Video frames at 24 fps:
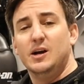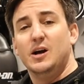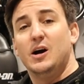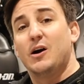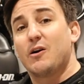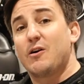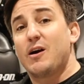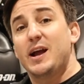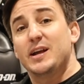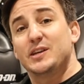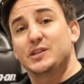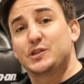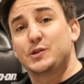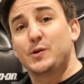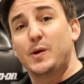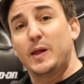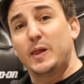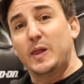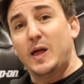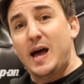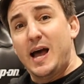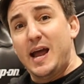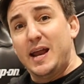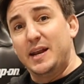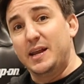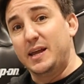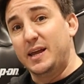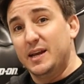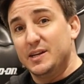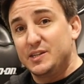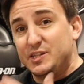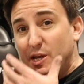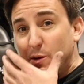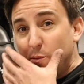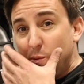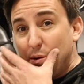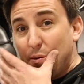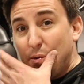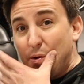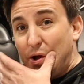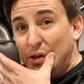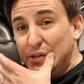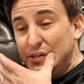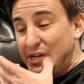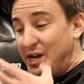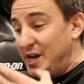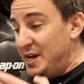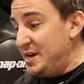All right, so I lied. I said we were
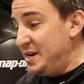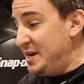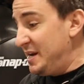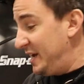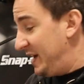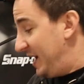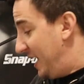all done,